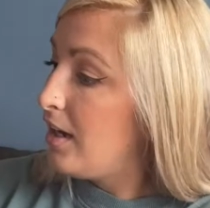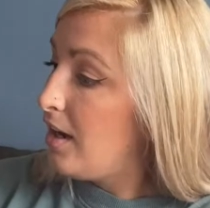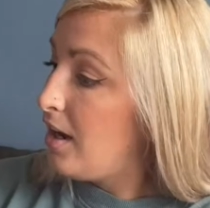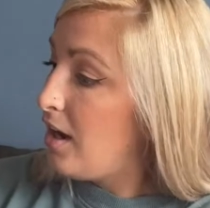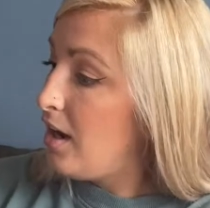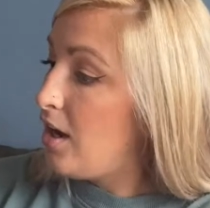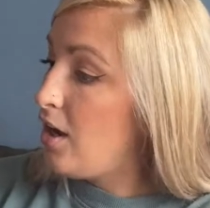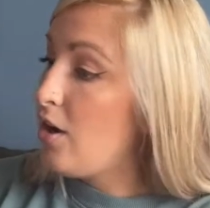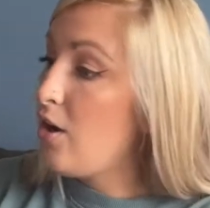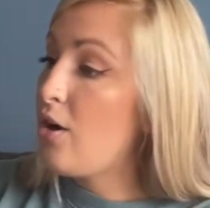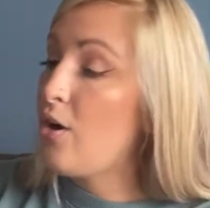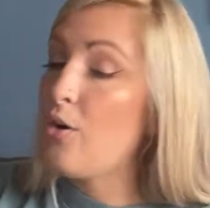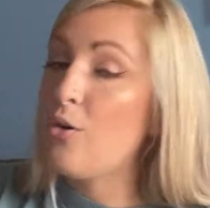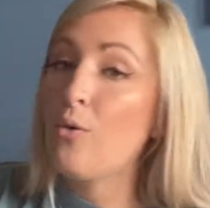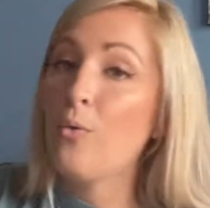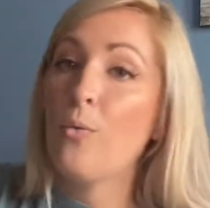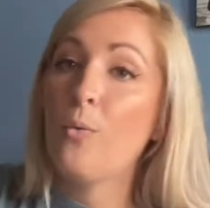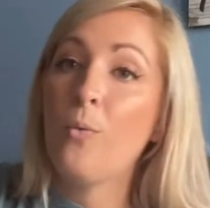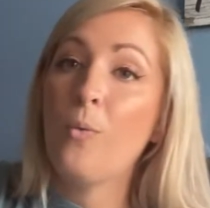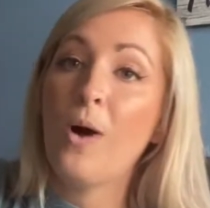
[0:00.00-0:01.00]

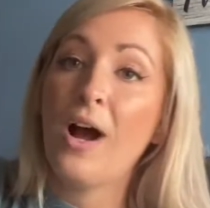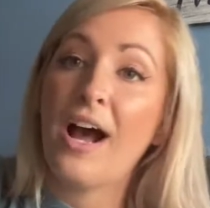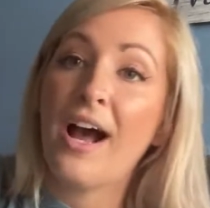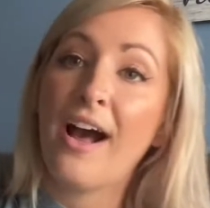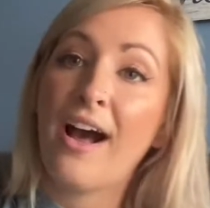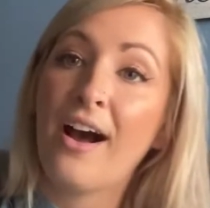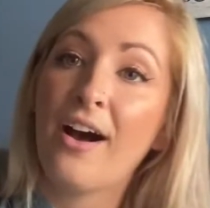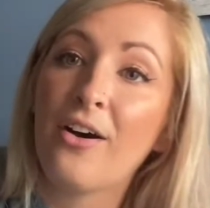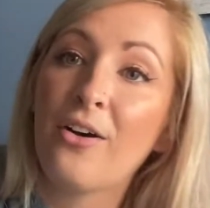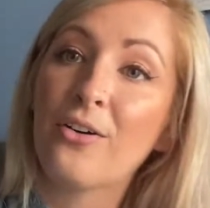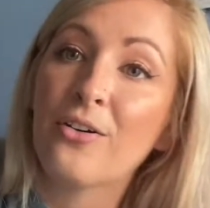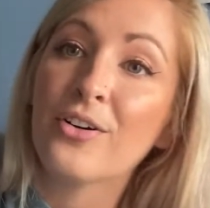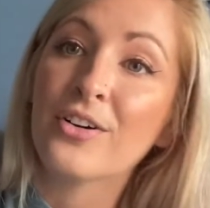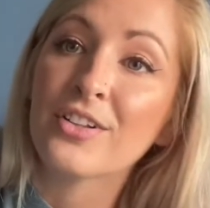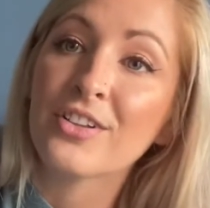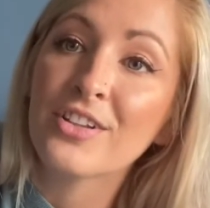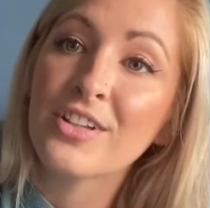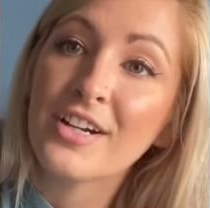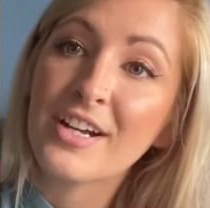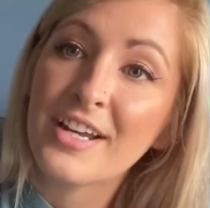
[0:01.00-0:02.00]
Oh wow,
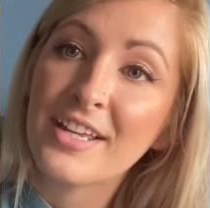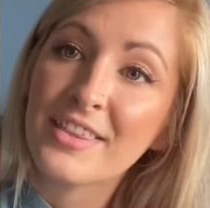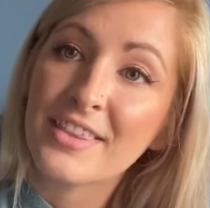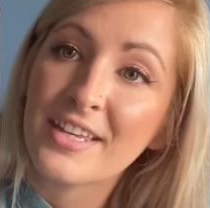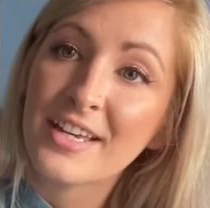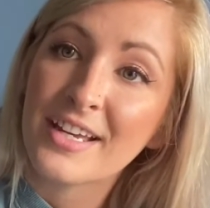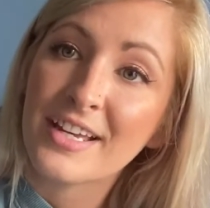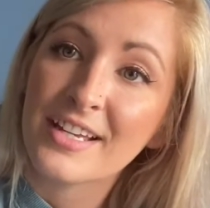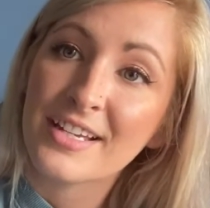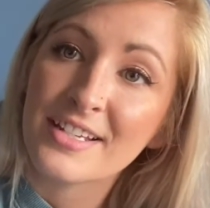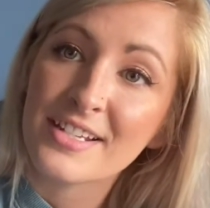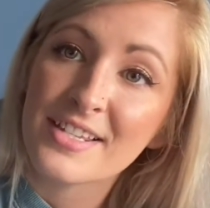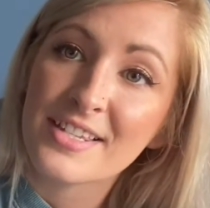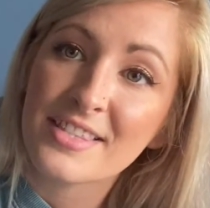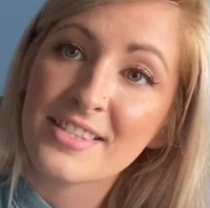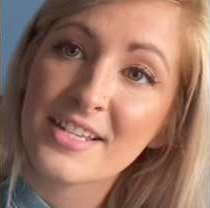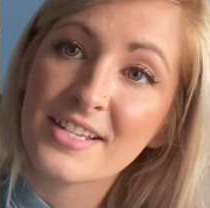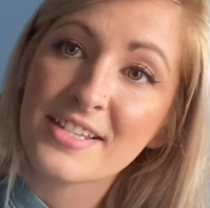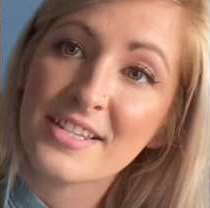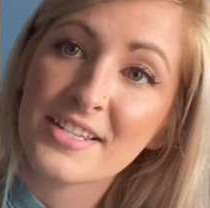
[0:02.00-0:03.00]
look at this.
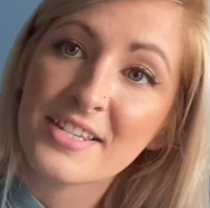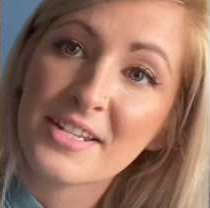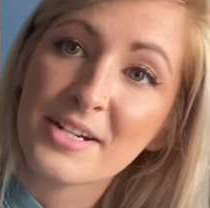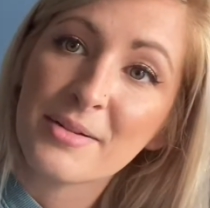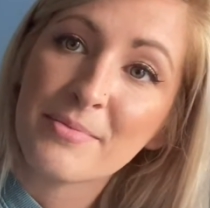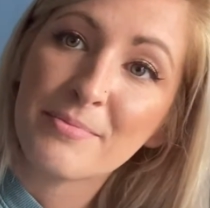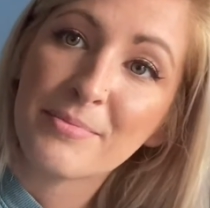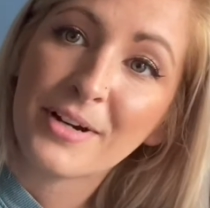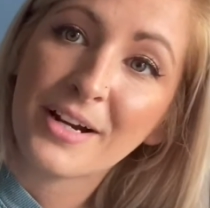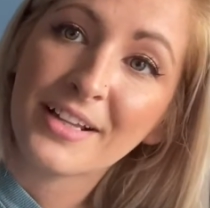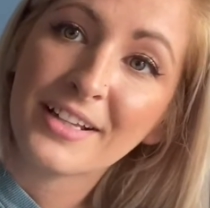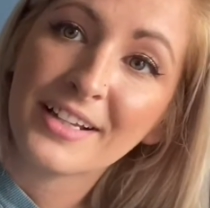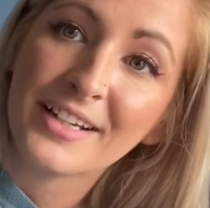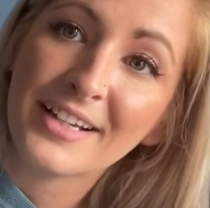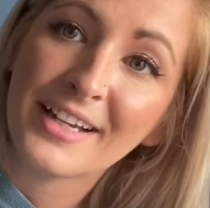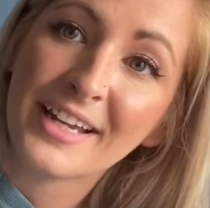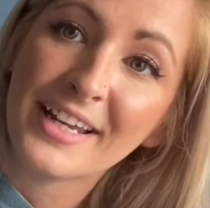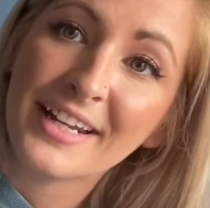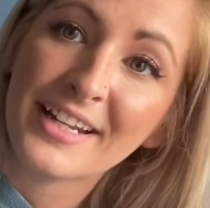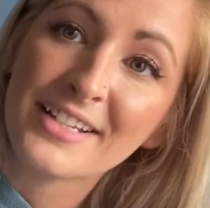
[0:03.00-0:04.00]
This is an umbrella
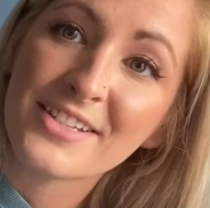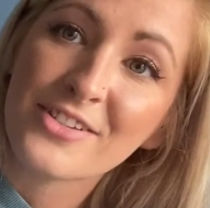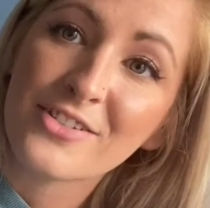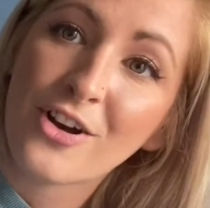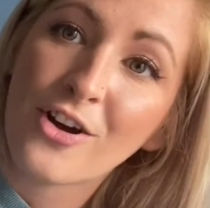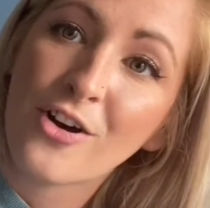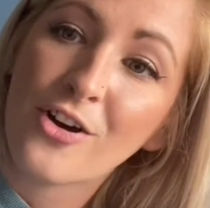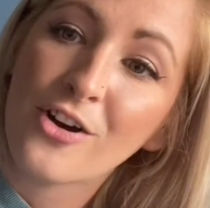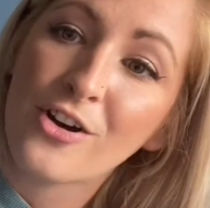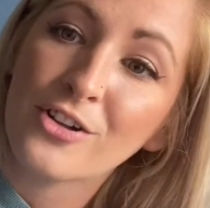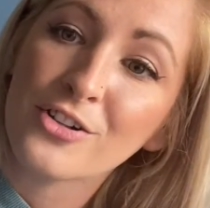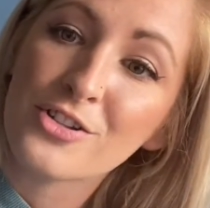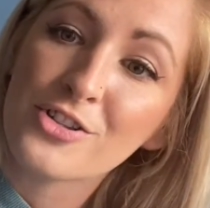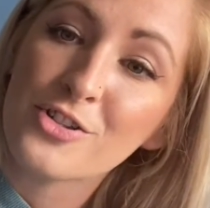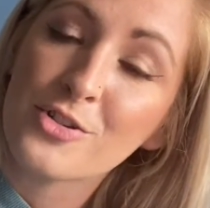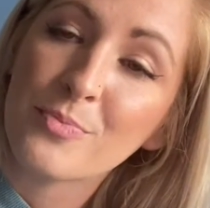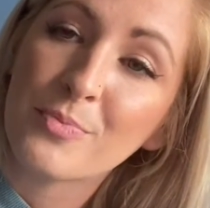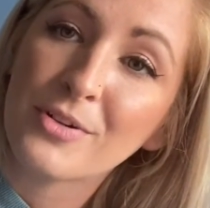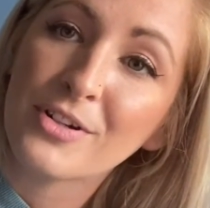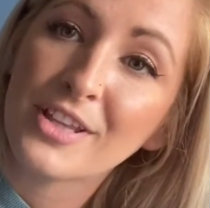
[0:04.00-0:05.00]
and it's all
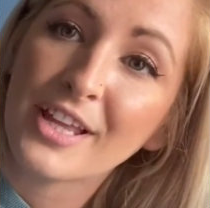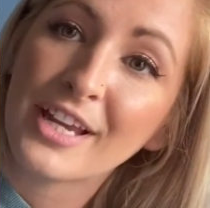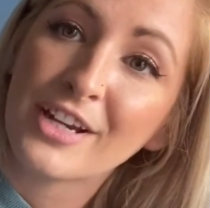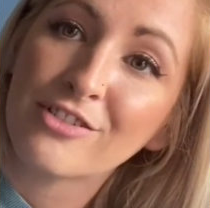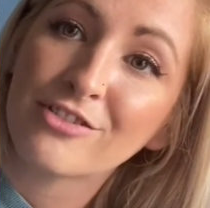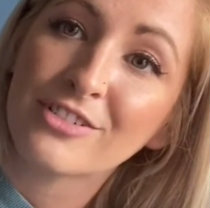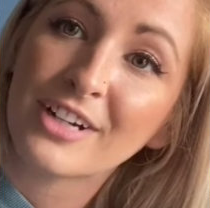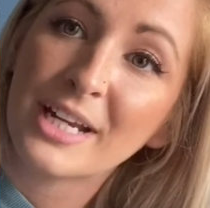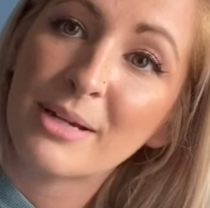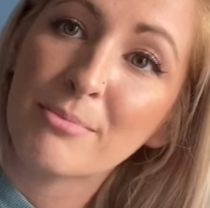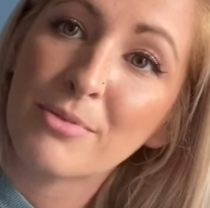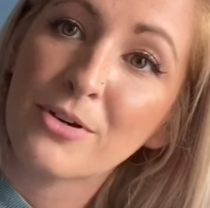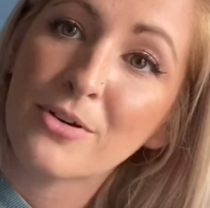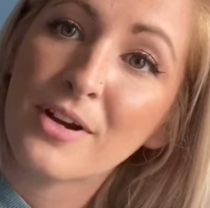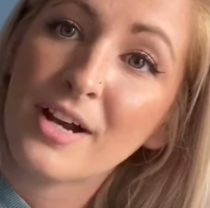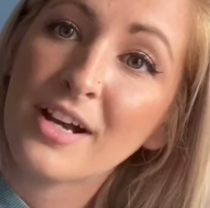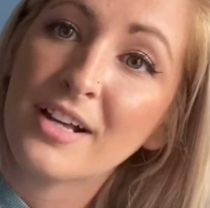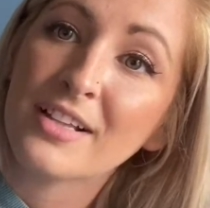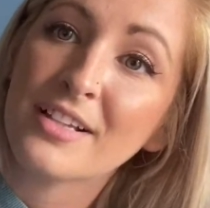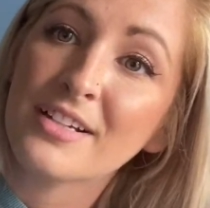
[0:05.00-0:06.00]
super like rainbow
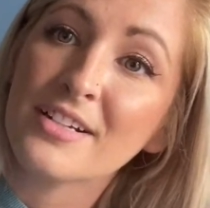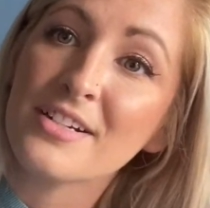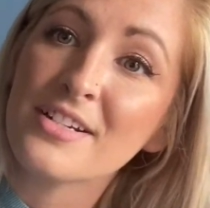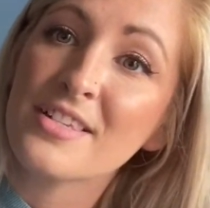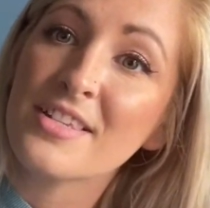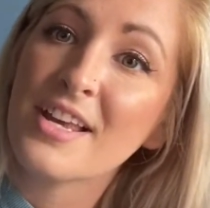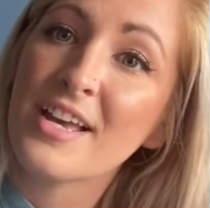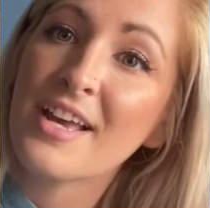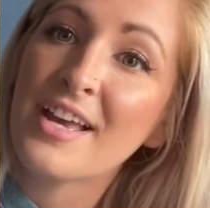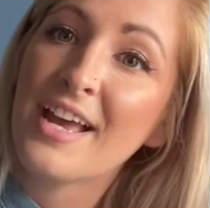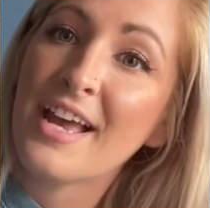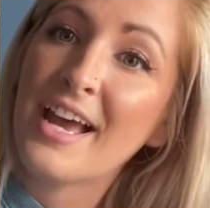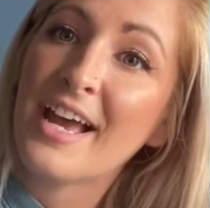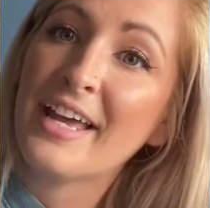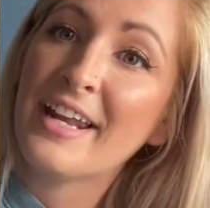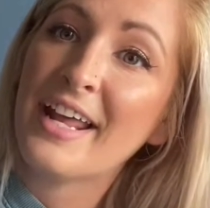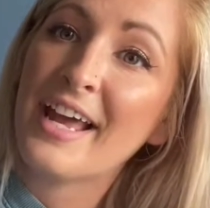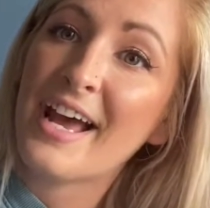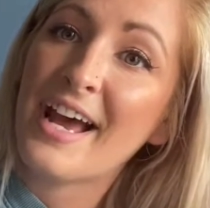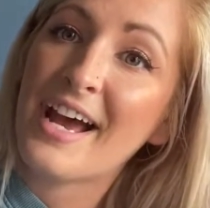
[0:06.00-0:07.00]
colors.
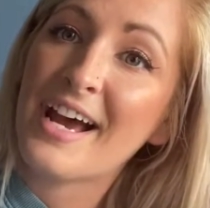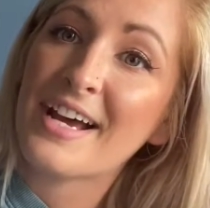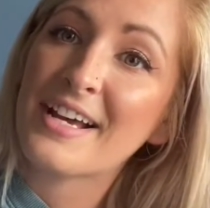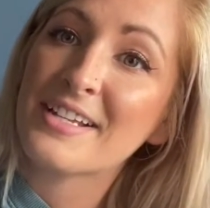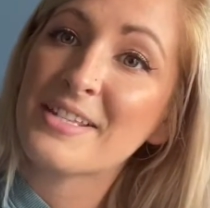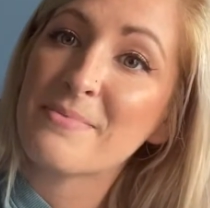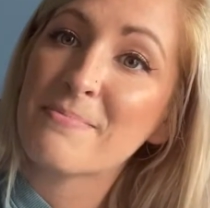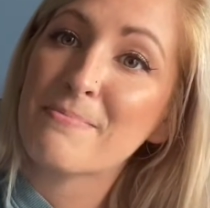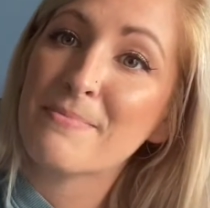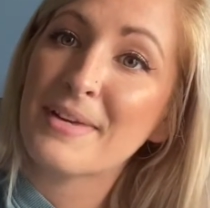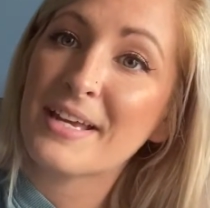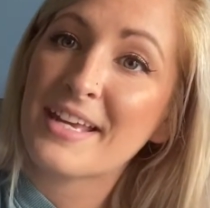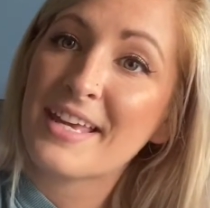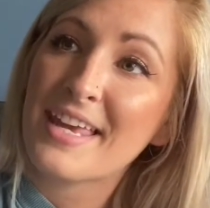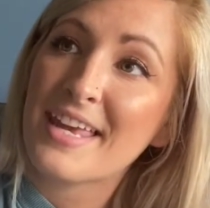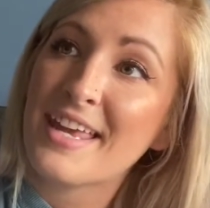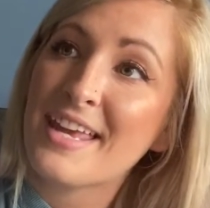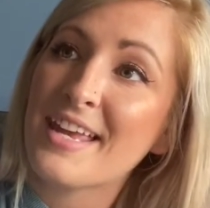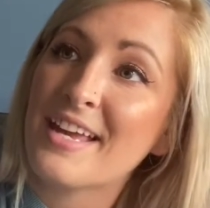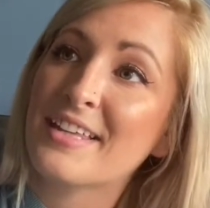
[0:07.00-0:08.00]
And it has
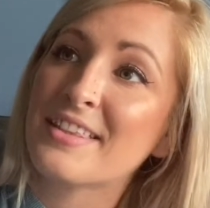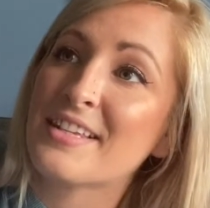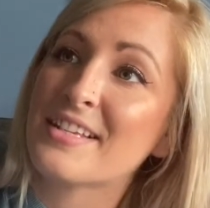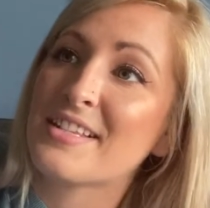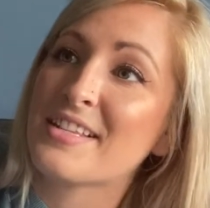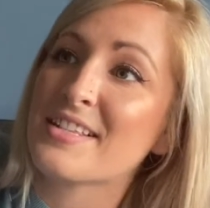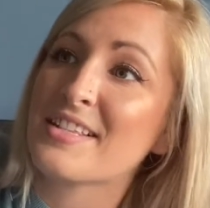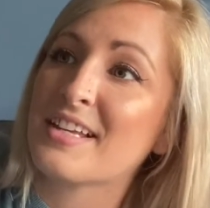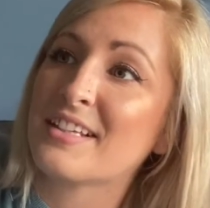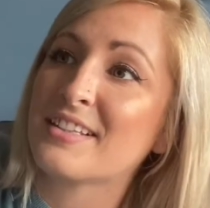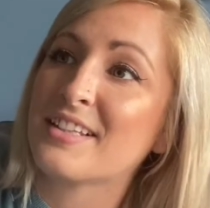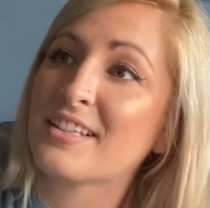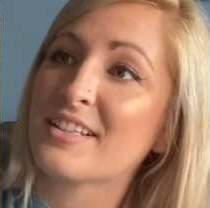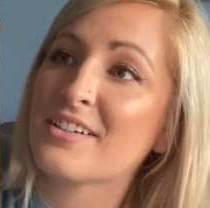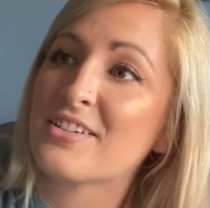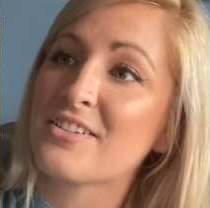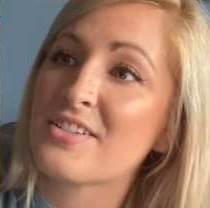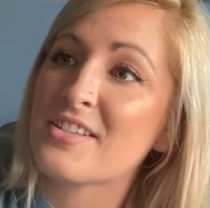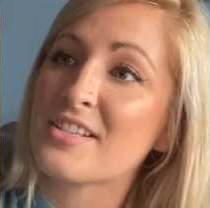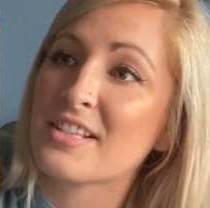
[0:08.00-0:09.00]
Mickey, and this is like the
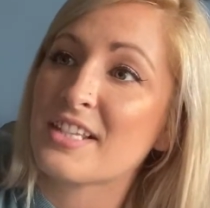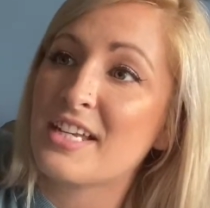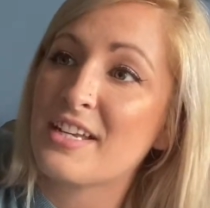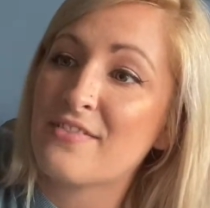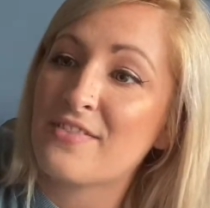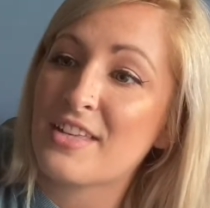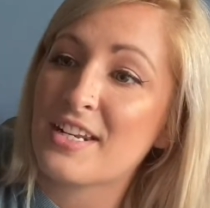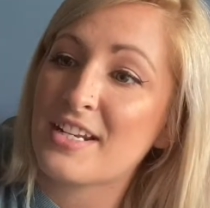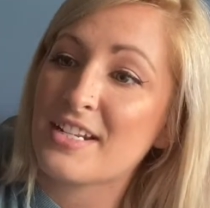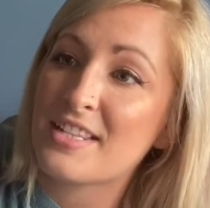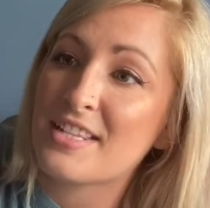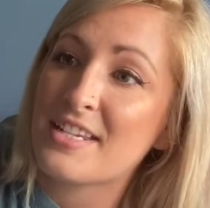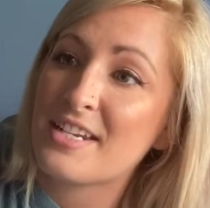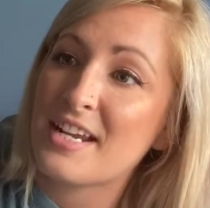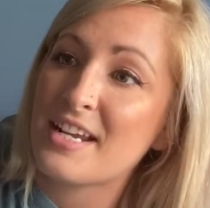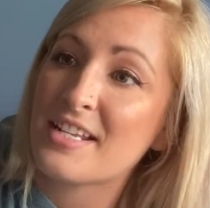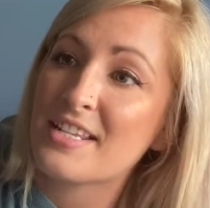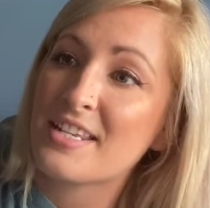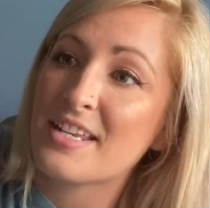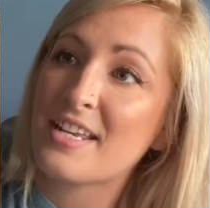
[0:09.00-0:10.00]
little sleeve that it
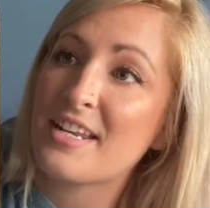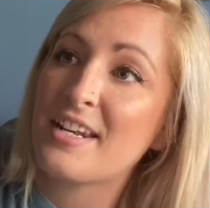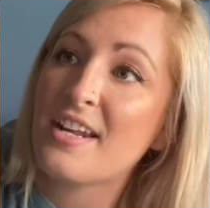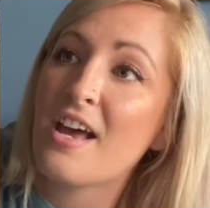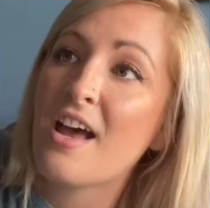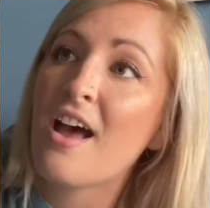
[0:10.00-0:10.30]
stays in.